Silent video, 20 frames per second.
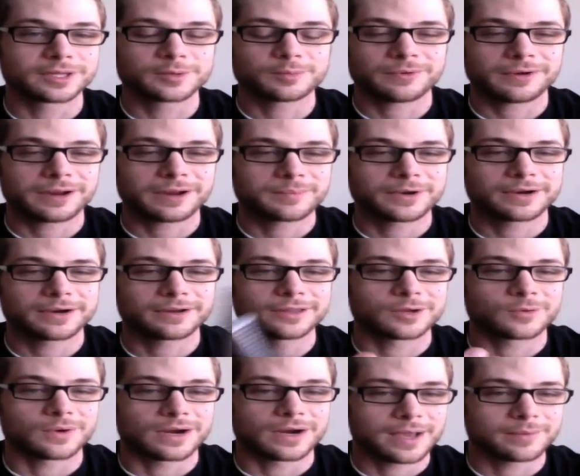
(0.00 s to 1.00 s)
primarily
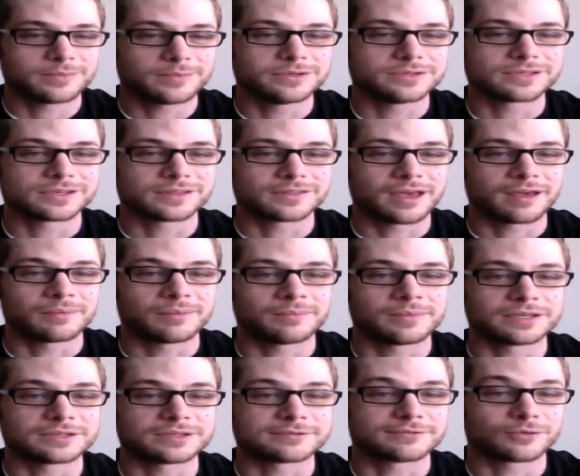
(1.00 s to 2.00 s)
when I'm using them
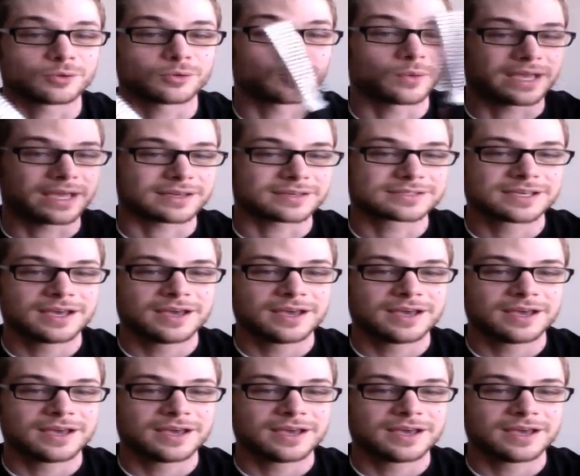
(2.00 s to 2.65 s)
is for wigs.